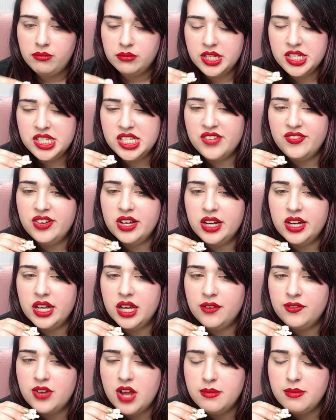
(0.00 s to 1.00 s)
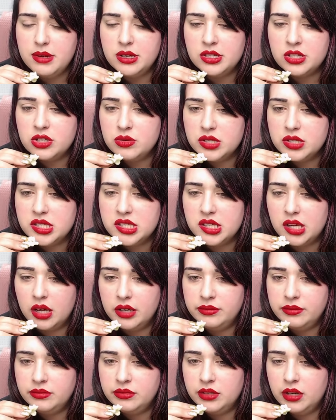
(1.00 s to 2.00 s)
He's even gonna give nightmares to his son.
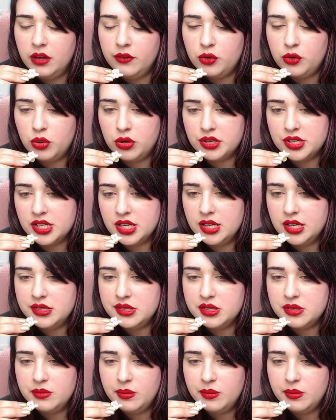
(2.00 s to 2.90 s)
Of course he is.